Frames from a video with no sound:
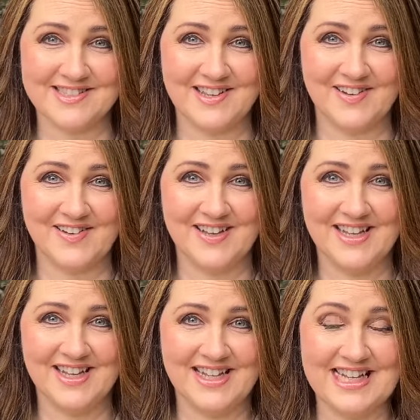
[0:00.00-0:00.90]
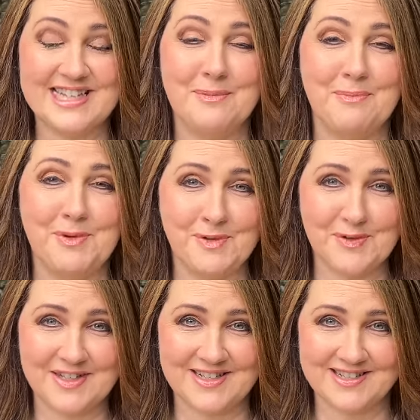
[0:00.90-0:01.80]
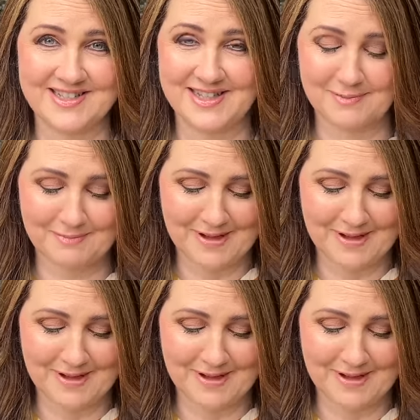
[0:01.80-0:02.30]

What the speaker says: So it's a beautiful thing to see them.